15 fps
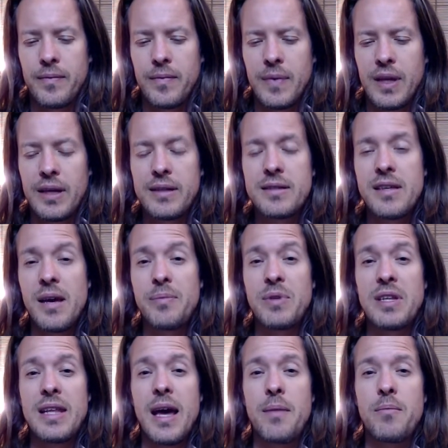Except in
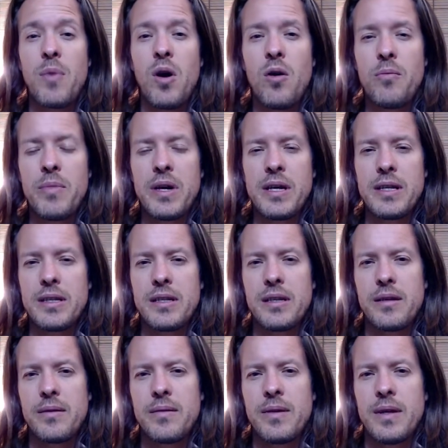that moment,
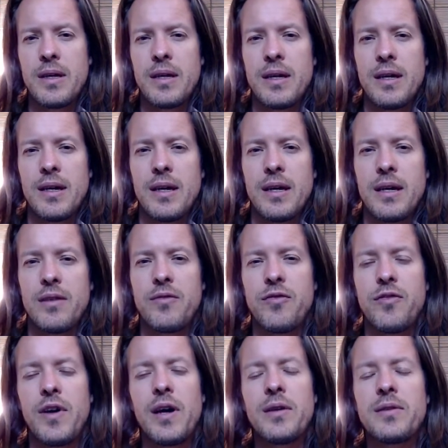it
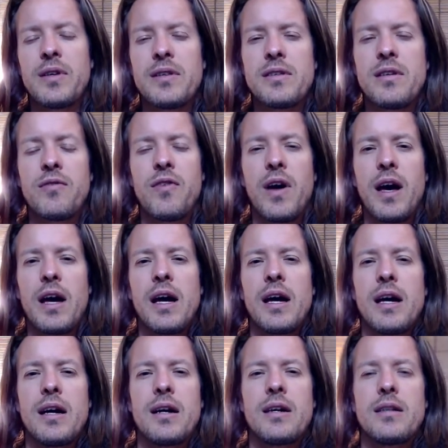felt as if I
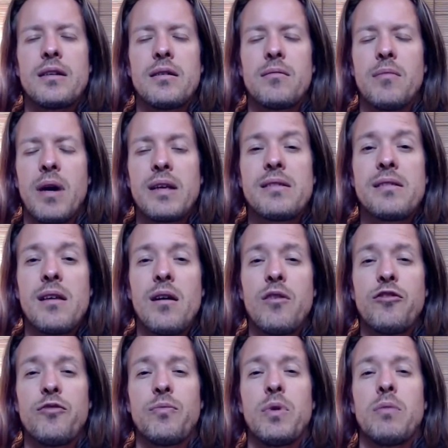had
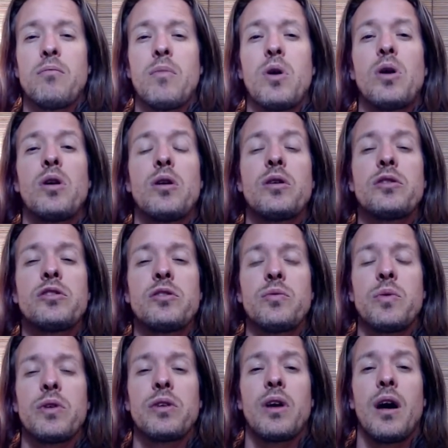myself been merged
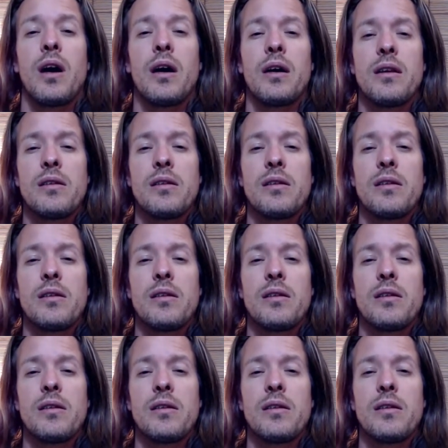with God.